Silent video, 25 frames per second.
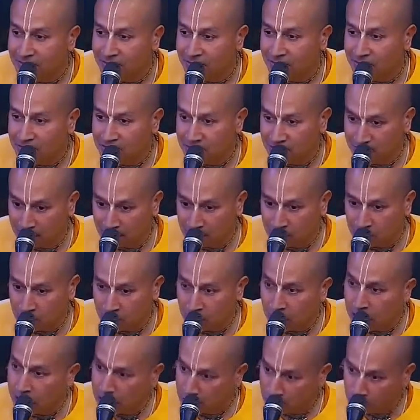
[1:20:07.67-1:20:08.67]
We will say,
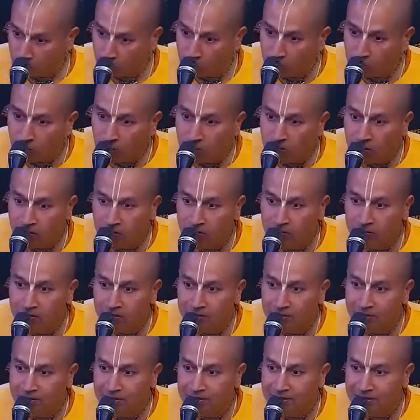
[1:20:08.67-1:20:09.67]
naturally, it is your problem.
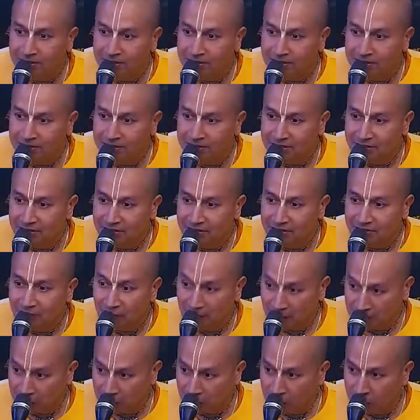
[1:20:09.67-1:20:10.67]

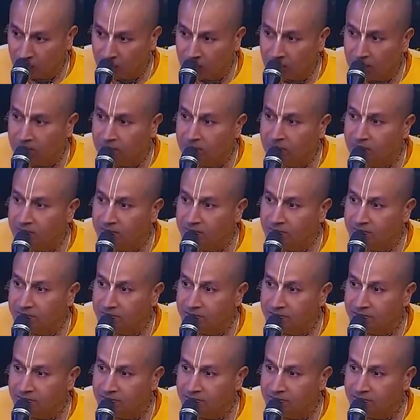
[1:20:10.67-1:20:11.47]
Why did you come